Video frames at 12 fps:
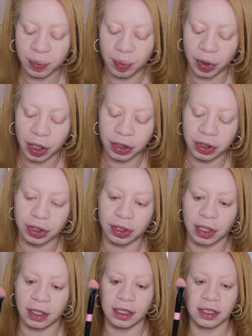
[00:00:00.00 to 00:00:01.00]
brush,
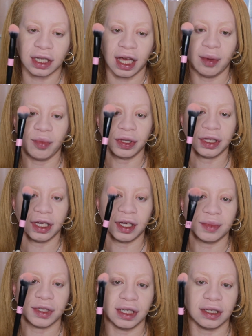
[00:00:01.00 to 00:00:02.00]
and this came with the
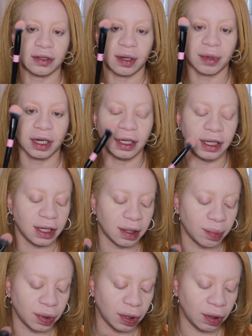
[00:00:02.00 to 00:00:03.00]
Ipsy, so I'm going to link
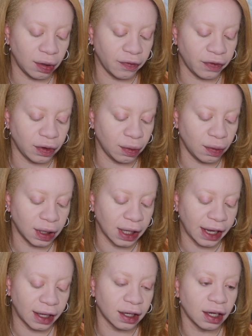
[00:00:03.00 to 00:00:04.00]
it below if you would
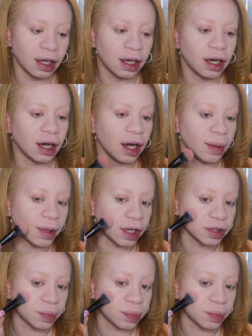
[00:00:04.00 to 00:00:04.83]
like a blush